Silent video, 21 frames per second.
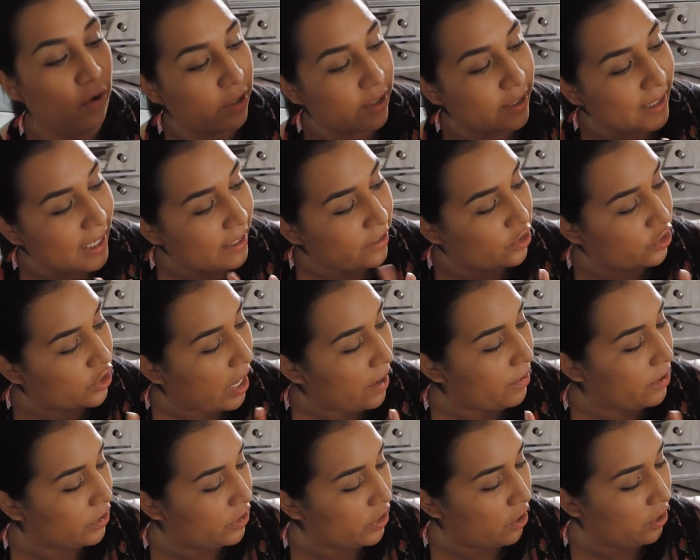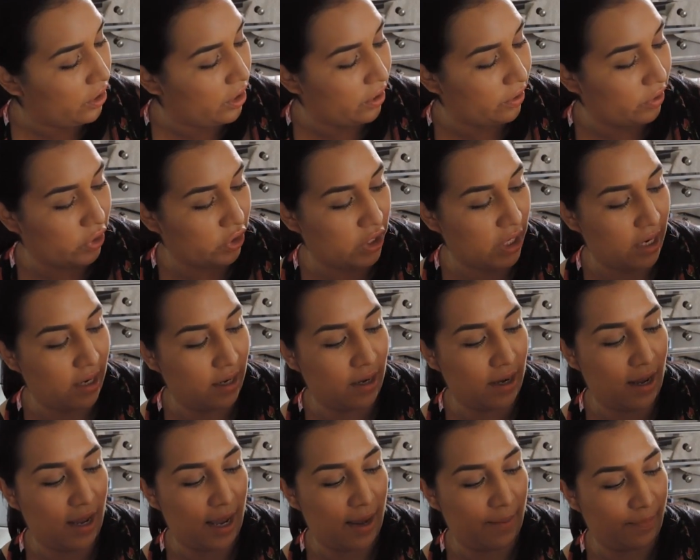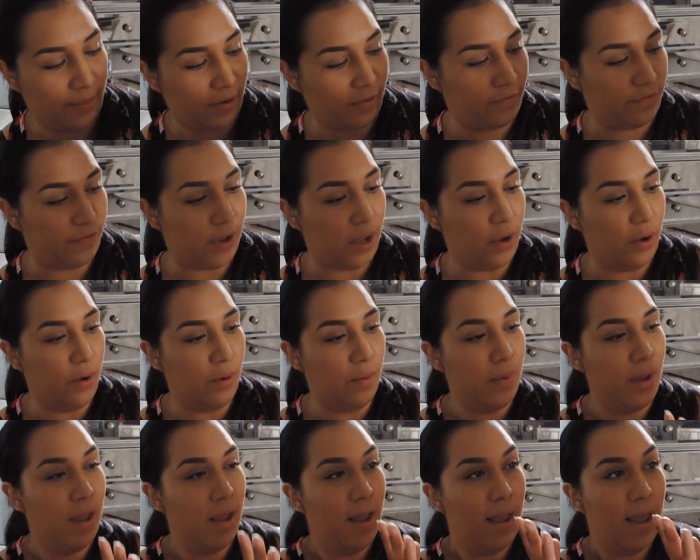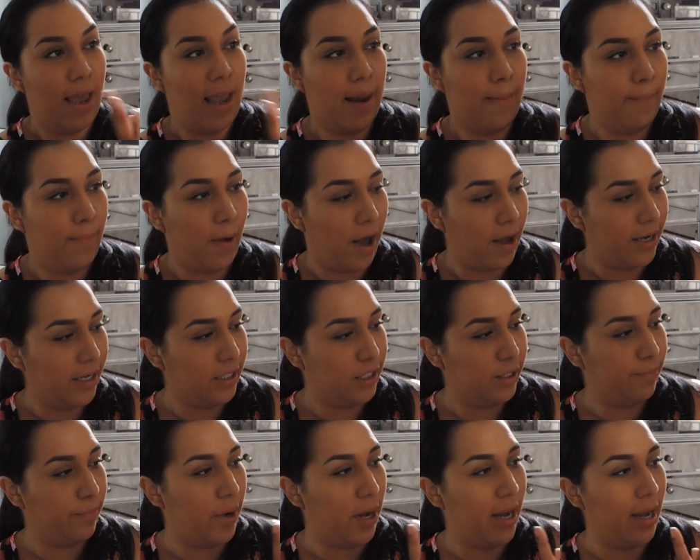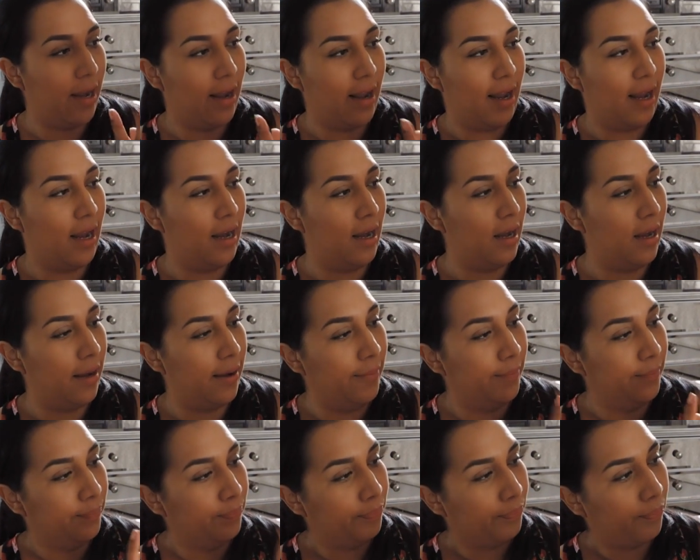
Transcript: full-size shower gel lotion, a perfume, a body spray, a,